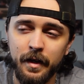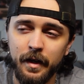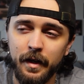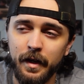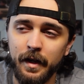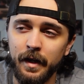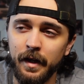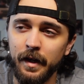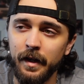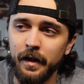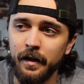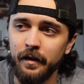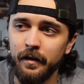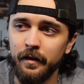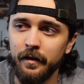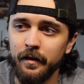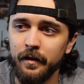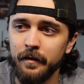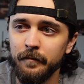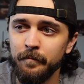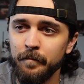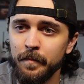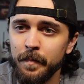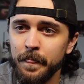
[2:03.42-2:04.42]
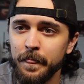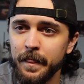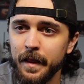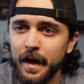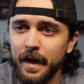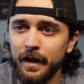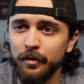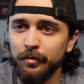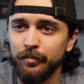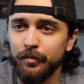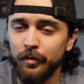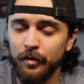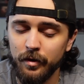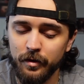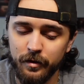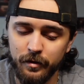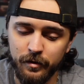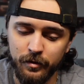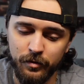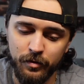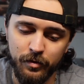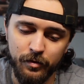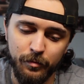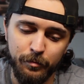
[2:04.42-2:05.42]
and as far
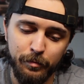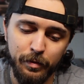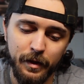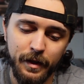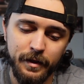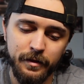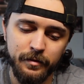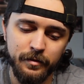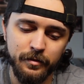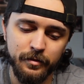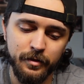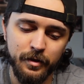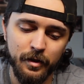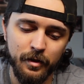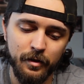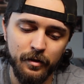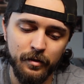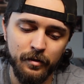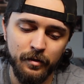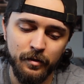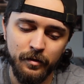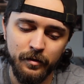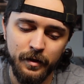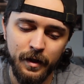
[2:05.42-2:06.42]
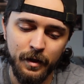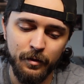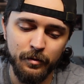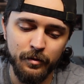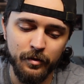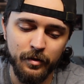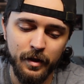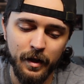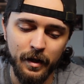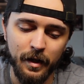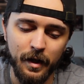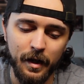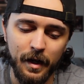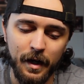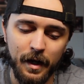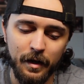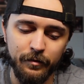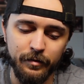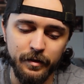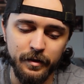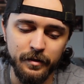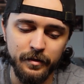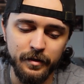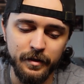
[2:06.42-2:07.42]
as places go, that one's kind of
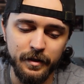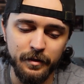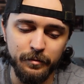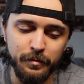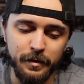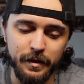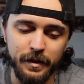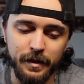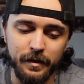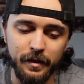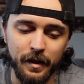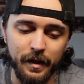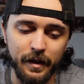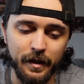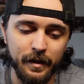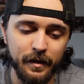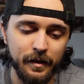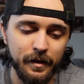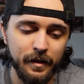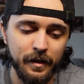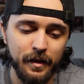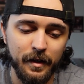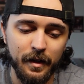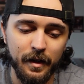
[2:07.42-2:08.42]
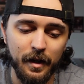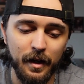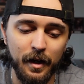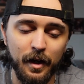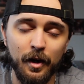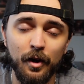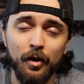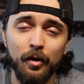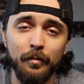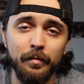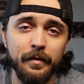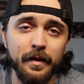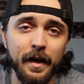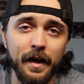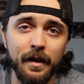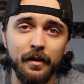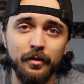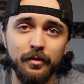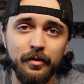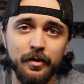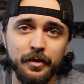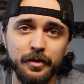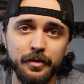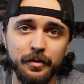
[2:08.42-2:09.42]
obvious. It could be like a
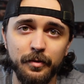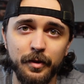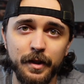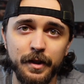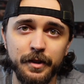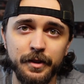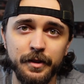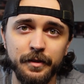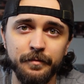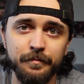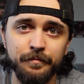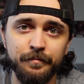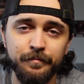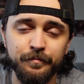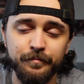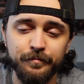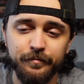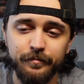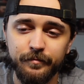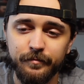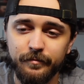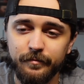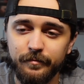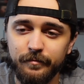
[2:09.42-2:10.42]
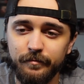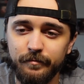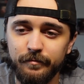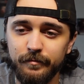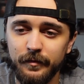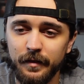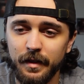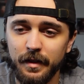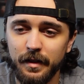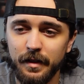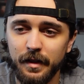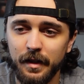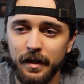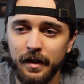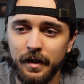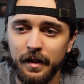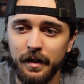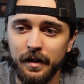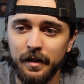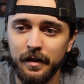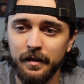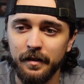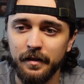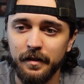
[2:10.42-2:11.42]
hometown situation.
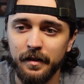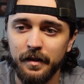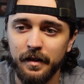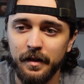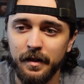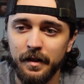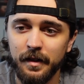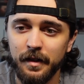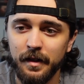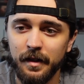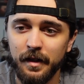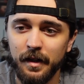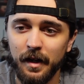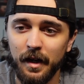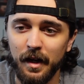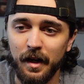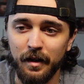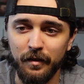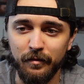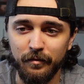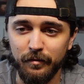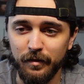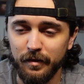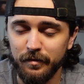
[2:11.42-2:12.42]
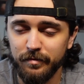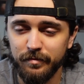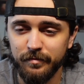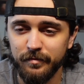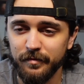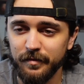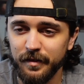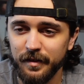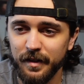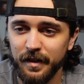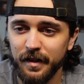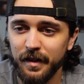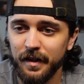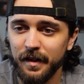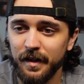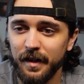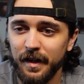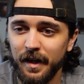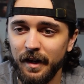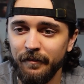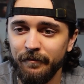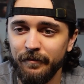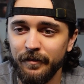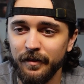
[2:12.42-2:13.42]
Uh, I,
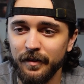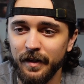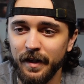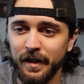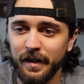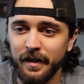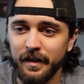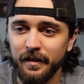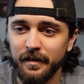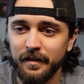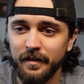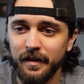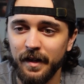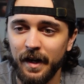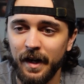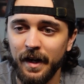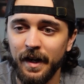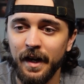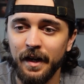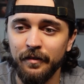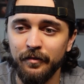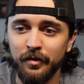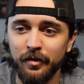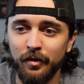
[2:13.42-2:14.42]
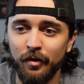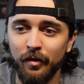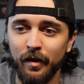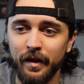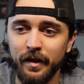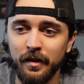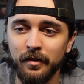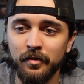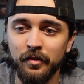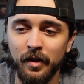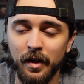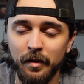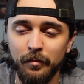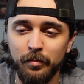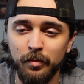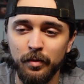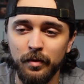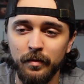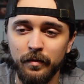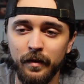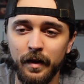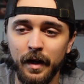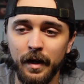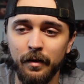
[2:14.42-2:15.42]
I feel like I have a great example
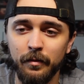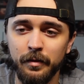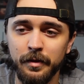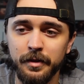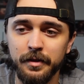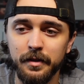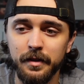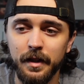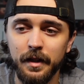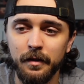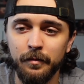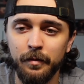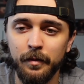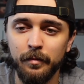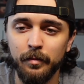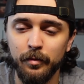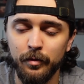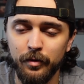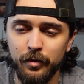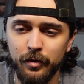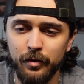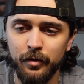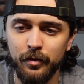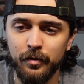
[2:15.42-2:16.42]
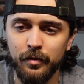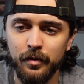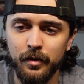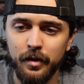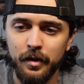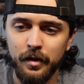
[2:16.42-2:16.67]
of that, which a lot of people do,